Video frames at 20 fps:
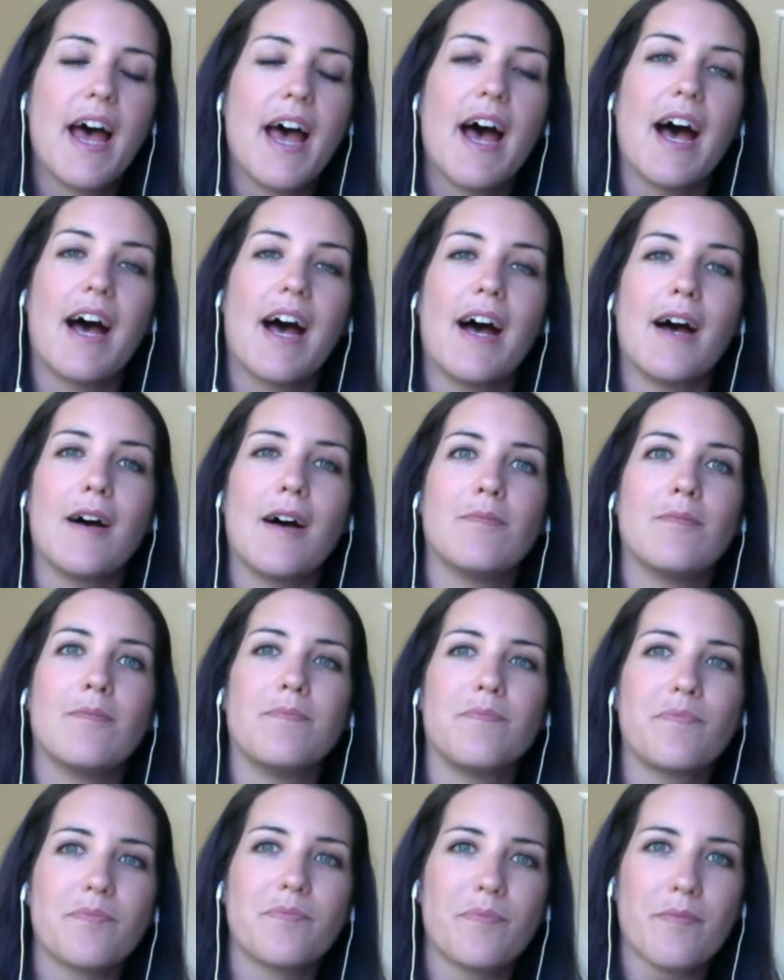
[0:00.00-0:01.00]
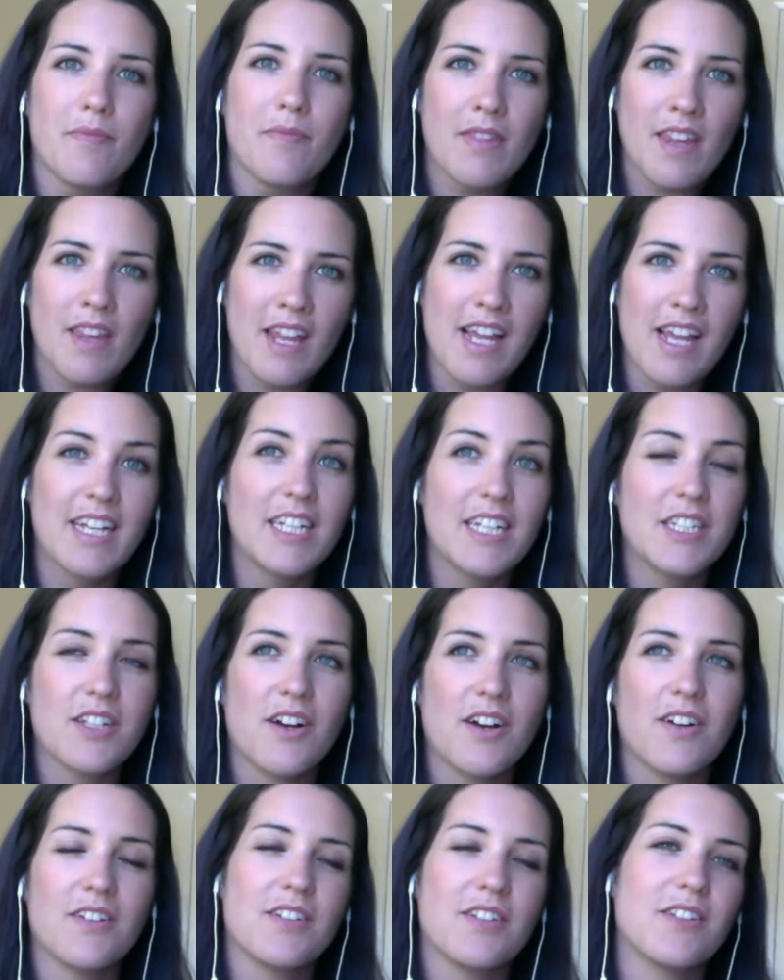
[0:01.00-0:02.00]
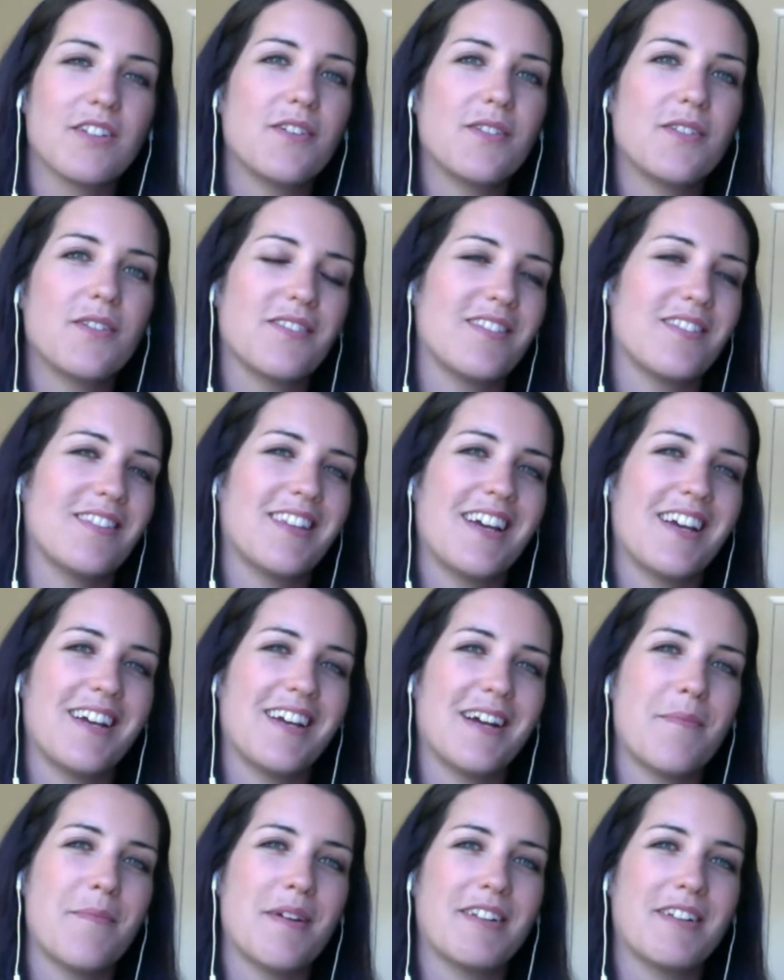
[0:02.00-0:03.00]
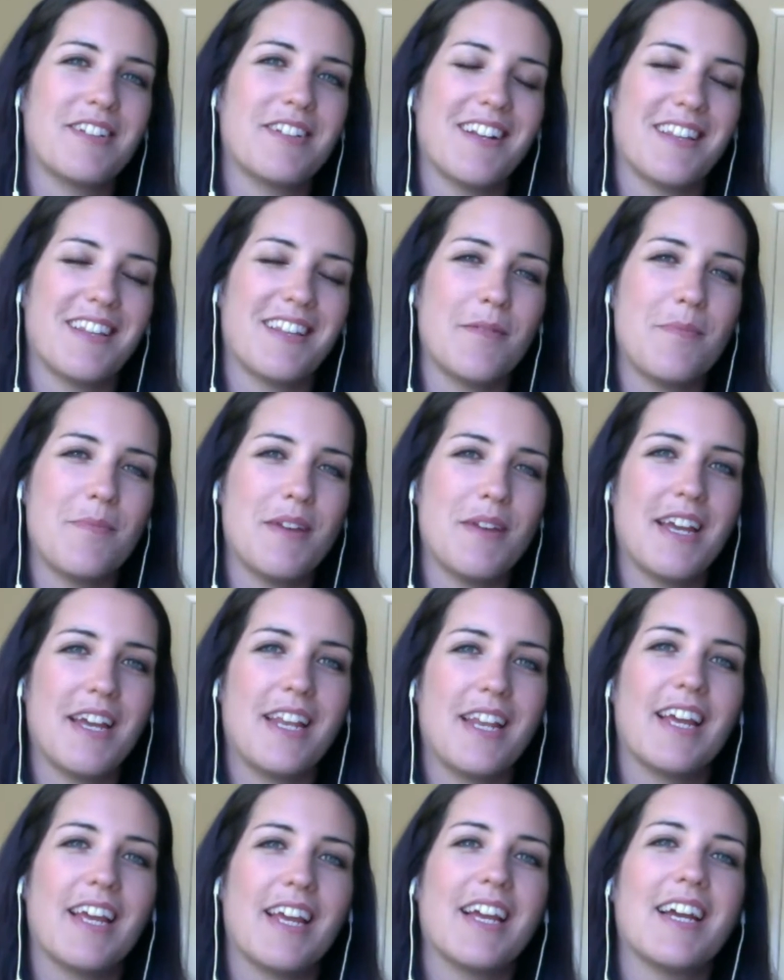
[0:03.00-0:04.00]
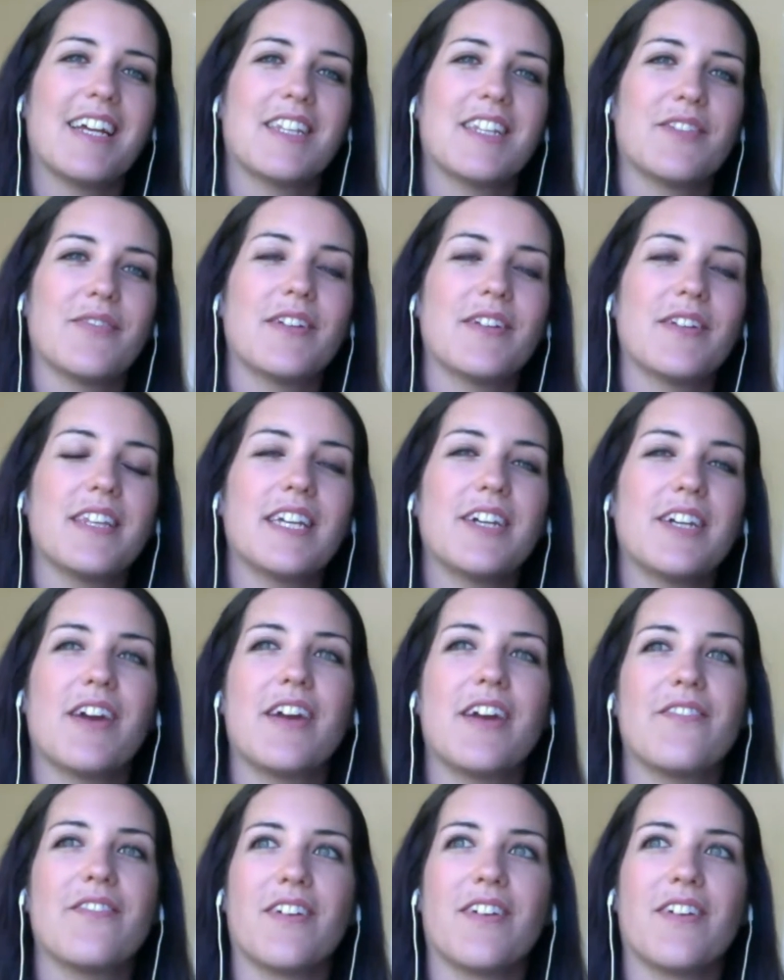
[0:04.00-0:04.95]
And it's also, like I mentioned at the beginning, it's really great for